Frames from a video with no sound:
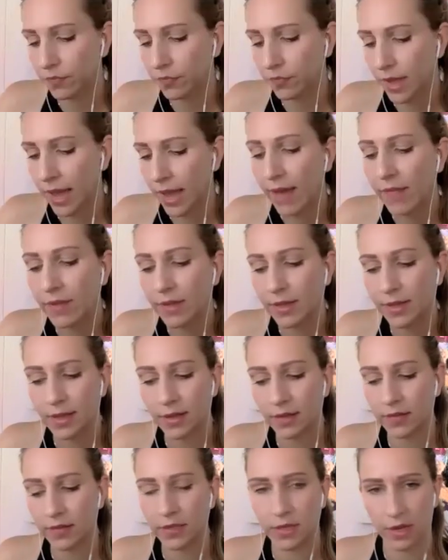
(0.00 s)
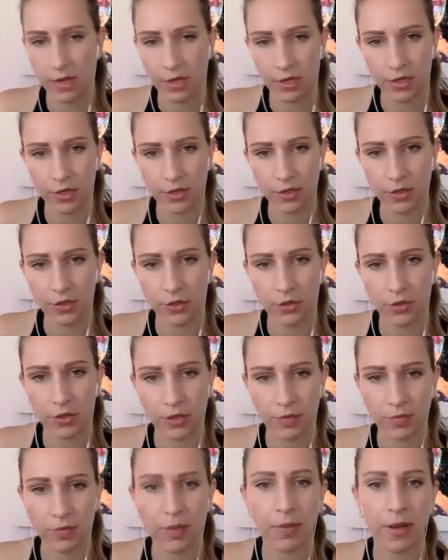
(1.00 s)
having the invitation to
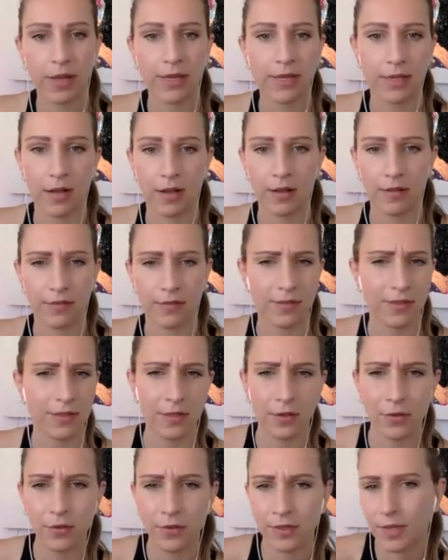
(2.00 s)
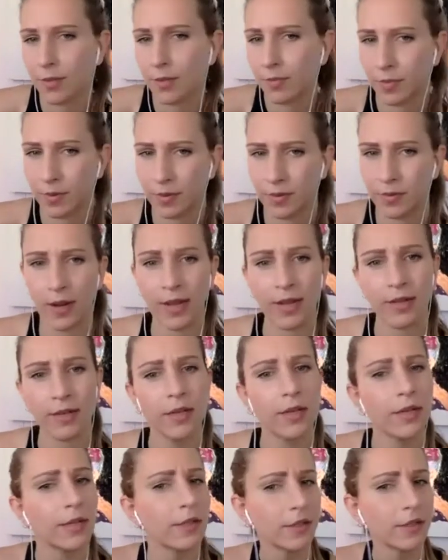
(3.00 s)
just be myself. It's so simple, right?
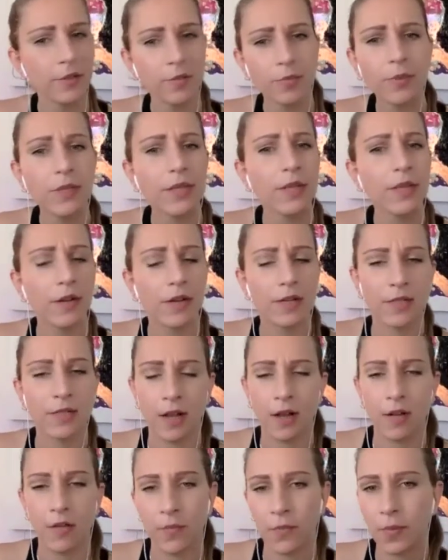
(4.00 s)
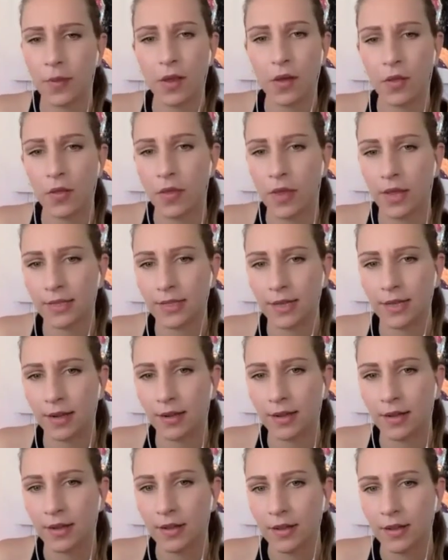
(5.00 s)
Just be yourself, be
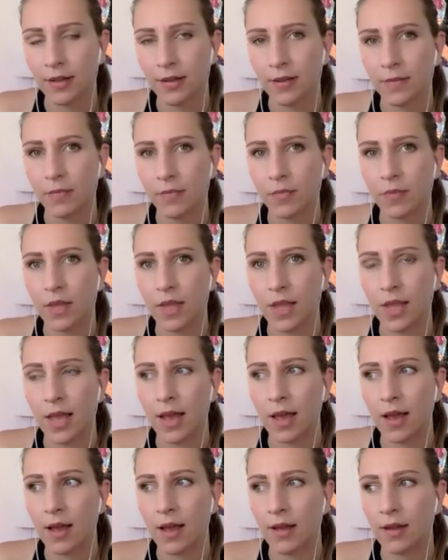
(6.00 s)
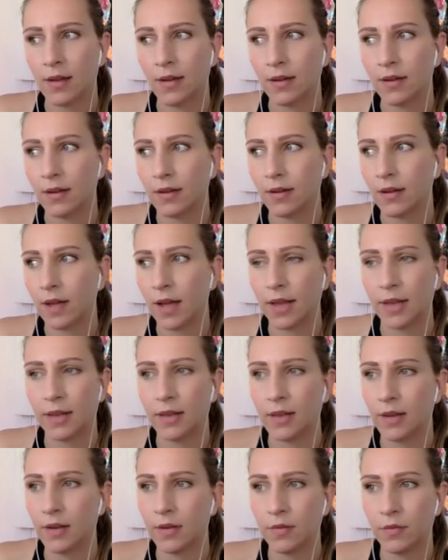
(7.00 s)
authentic. And I
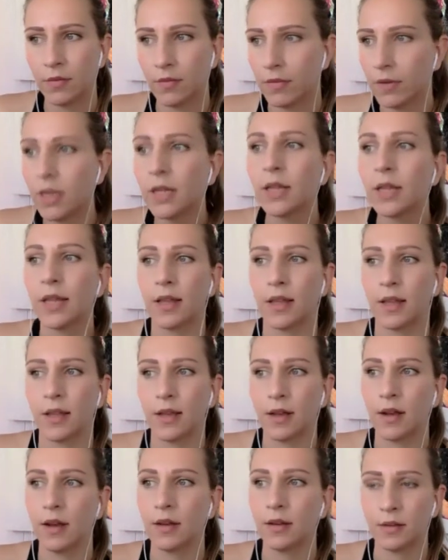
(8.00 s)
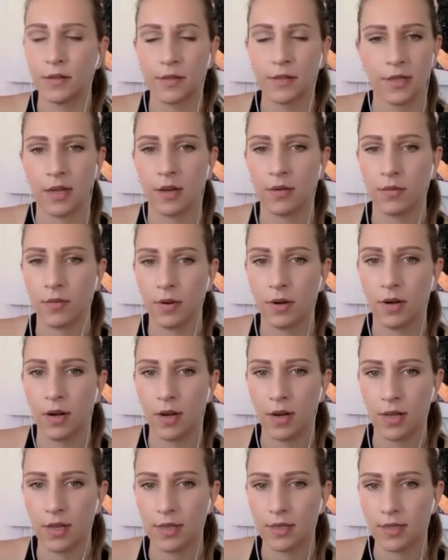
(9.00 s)
didn't really understand what it
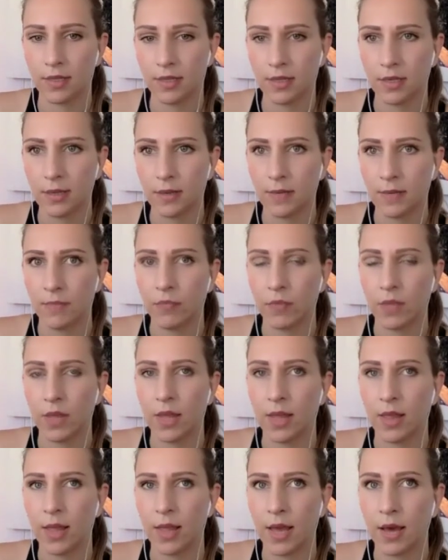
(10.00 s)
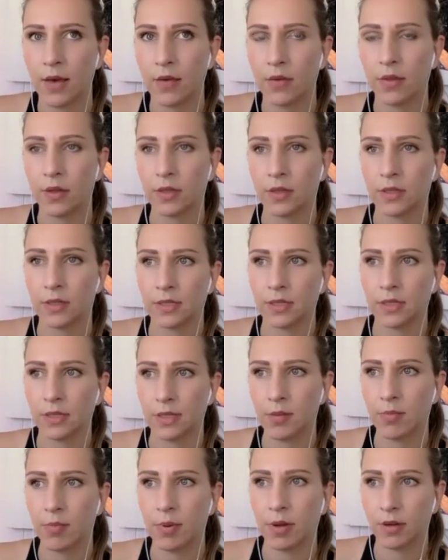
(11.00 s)
is. And now there's this
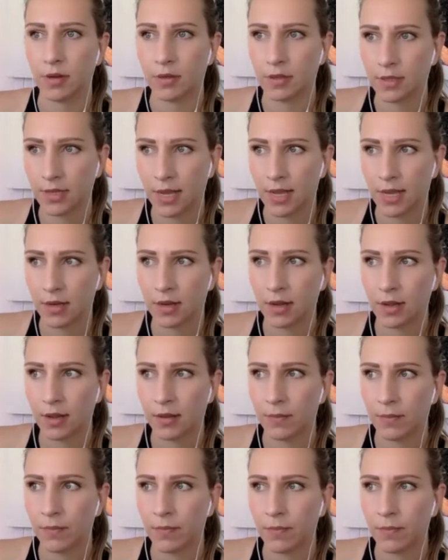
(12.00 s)
deep understanding